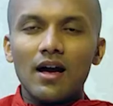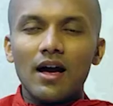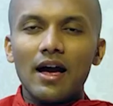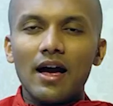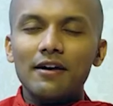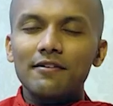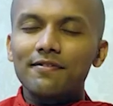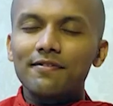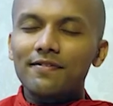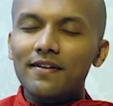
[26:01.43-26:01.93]

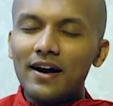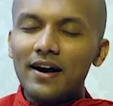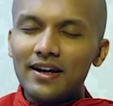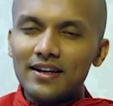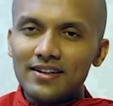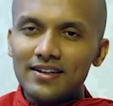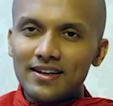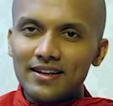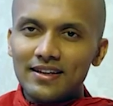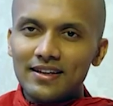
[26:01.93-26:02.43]
And
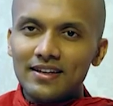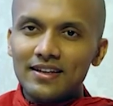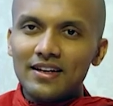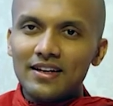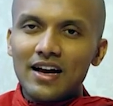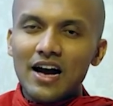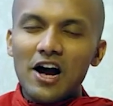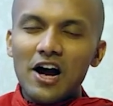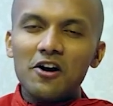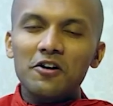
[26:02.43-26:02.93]
finally,
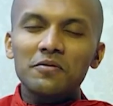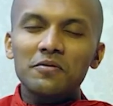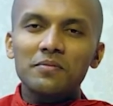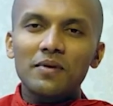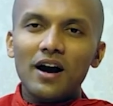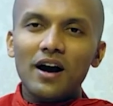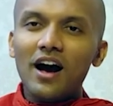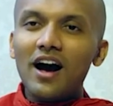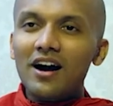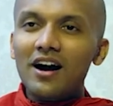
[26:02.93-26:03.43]
our
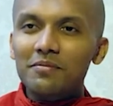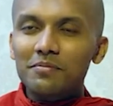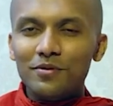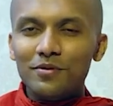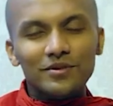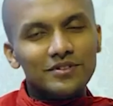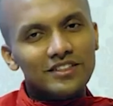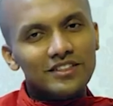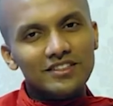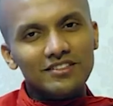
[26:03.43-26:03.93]

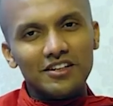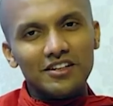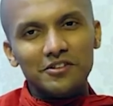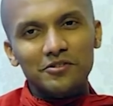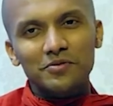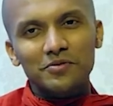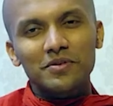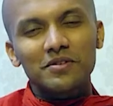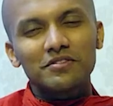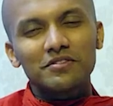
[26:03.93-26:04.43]

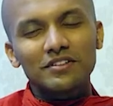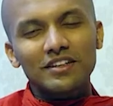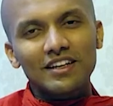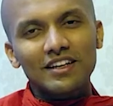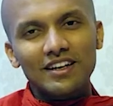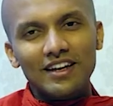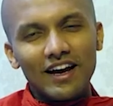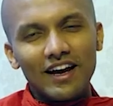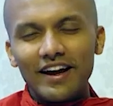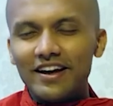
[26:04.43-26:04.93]
Mahabodhisattva
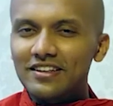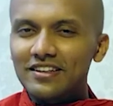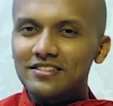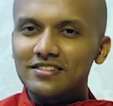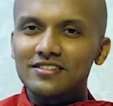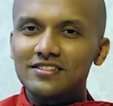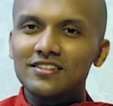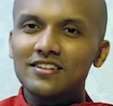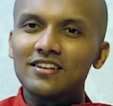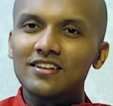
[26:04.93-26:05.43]

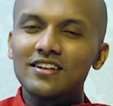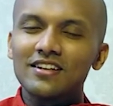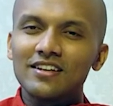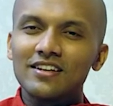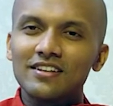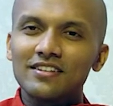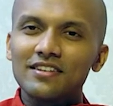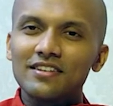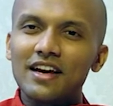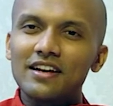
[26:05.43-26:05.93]
realized
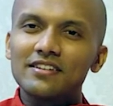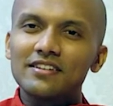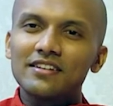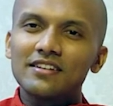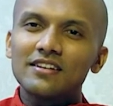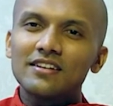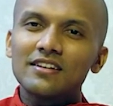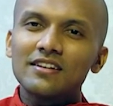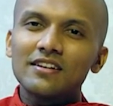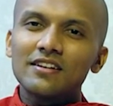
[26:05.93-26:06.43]
that
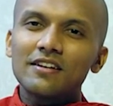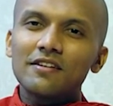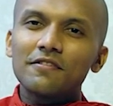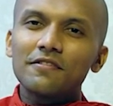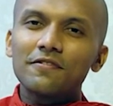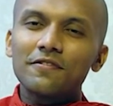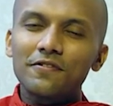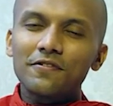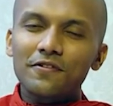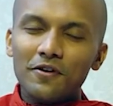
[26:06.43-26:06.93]

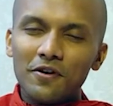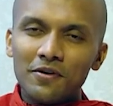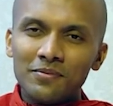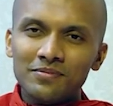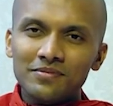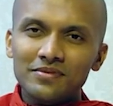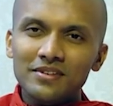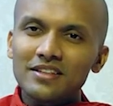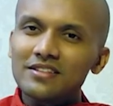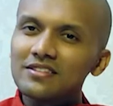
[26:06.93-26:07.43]

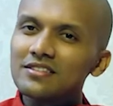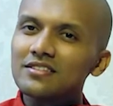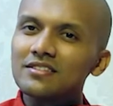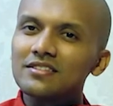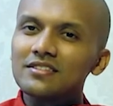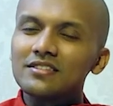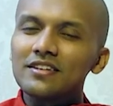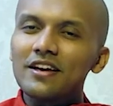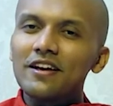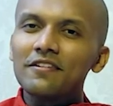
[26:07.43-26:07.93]
from
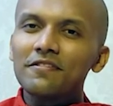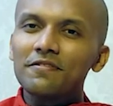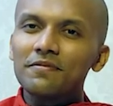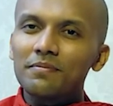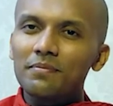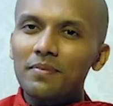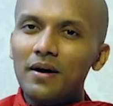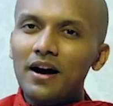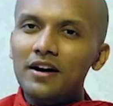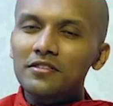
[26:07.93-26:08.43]
this
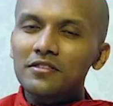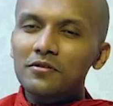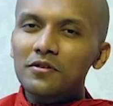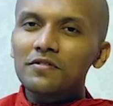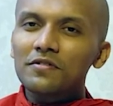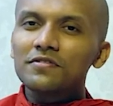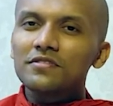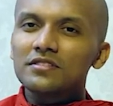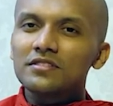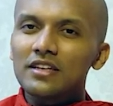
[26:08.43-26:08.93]
path
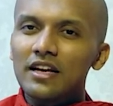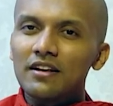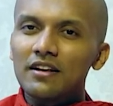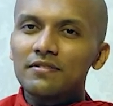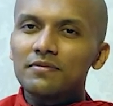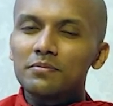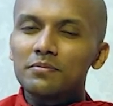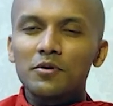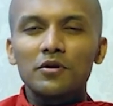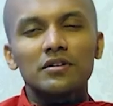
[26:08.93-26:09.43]
of
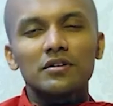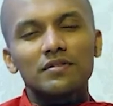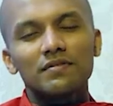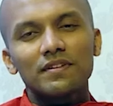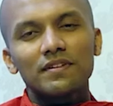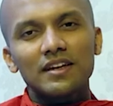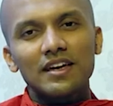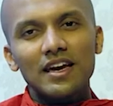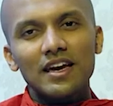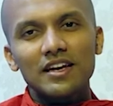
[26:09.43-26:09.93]

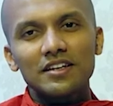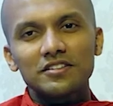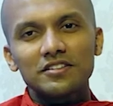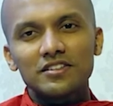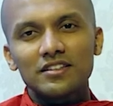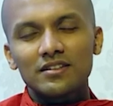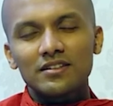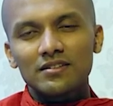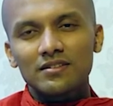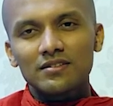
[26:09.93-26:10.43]

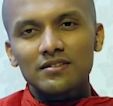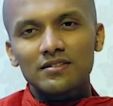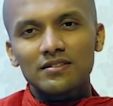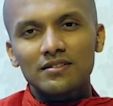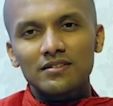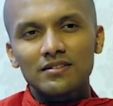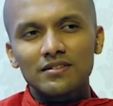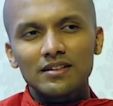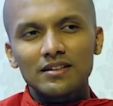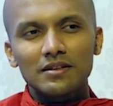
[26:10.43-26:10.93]
self-mortification,
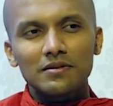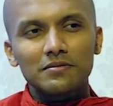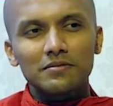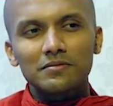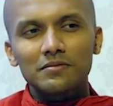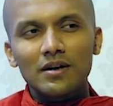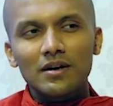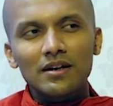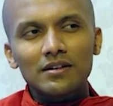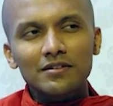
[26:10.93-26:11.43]
that
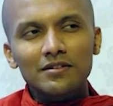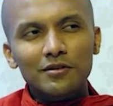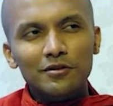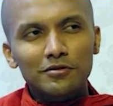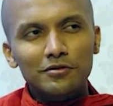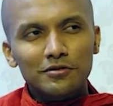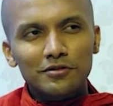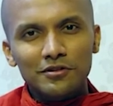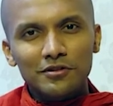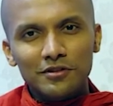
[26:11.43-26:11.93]
one
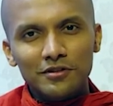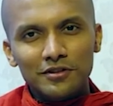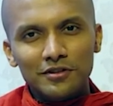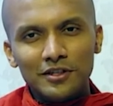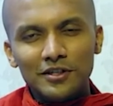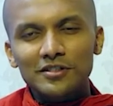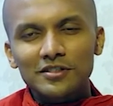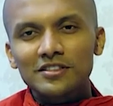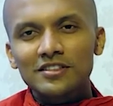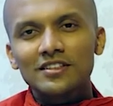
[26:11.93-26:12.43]
could
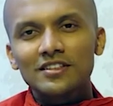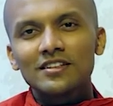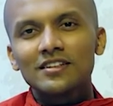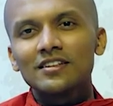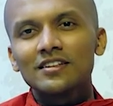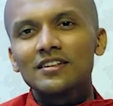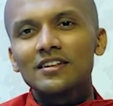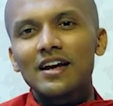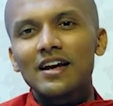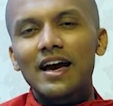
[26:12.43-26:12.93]
not
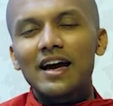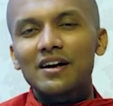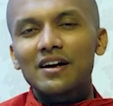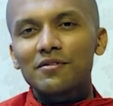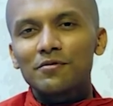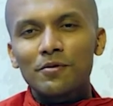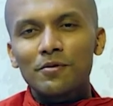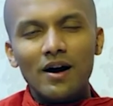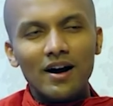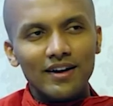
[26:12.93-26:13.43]

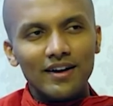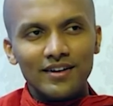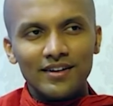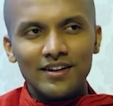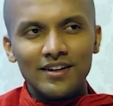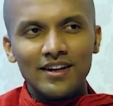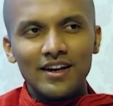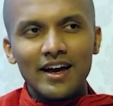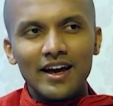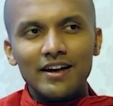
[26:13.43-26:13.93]
acquire
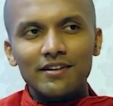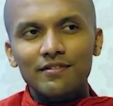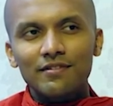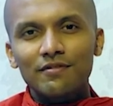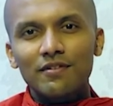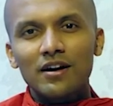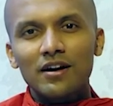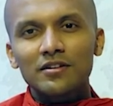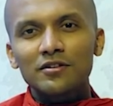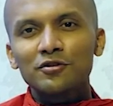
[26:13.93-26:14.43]
and
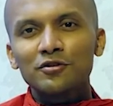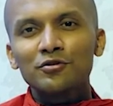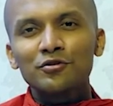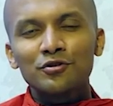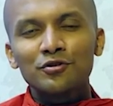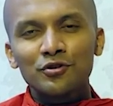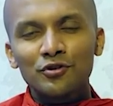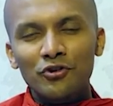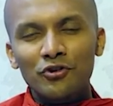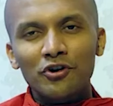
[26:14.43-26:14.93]
one could
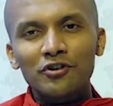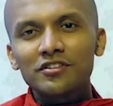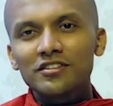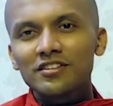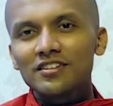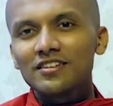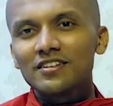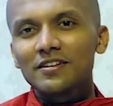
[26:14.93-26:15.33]
not